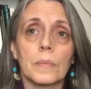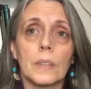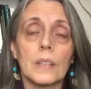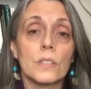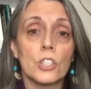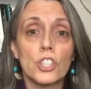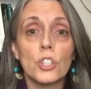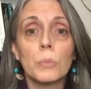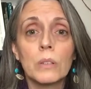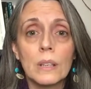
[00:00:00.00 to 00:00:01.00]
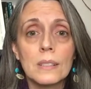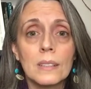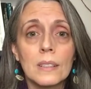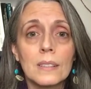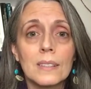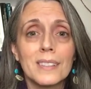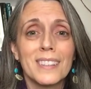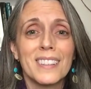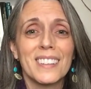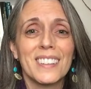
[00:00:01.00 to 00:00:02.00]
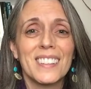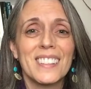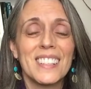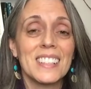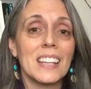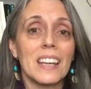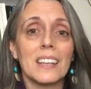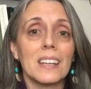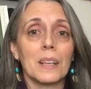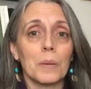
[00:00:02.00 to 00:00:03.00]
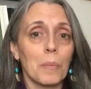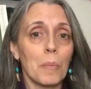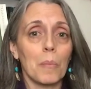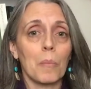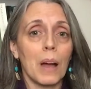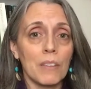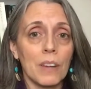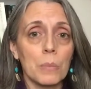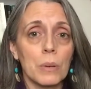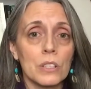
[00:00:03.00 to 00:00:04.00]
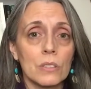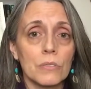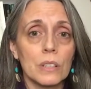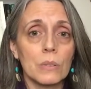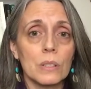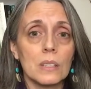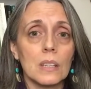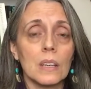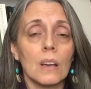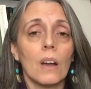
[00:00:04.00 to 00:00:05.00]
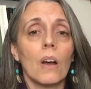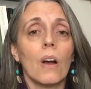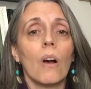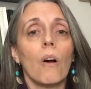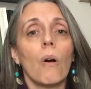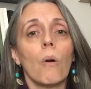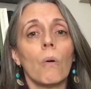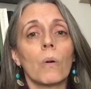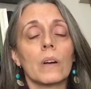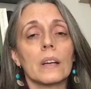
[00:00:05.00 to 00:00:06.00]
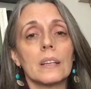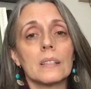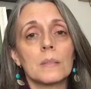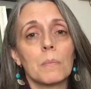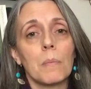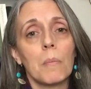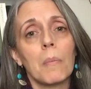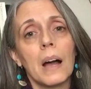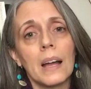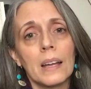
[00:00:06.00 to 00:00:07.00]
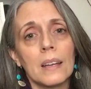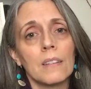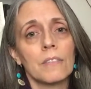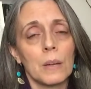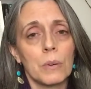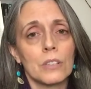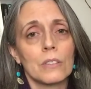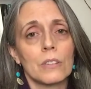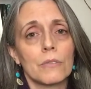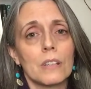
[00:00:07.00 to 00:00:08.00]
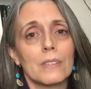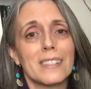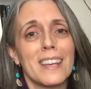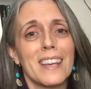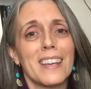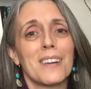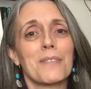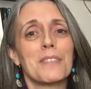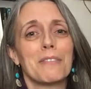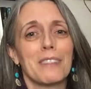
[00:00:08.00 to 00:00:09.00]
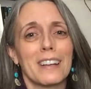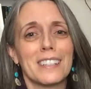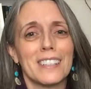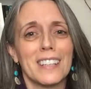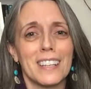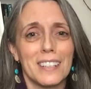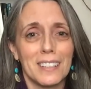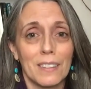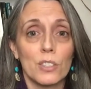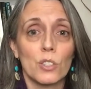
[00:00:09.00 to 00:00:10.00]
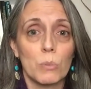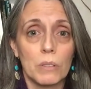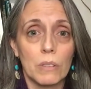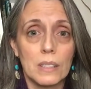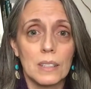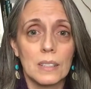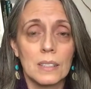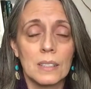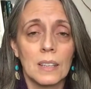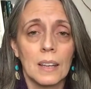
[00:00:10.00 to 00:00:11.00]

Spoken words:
Is the Schumann resonance dictating my vibrational frequency? Or is my vibrational frequency reflected in the Schumann resonance?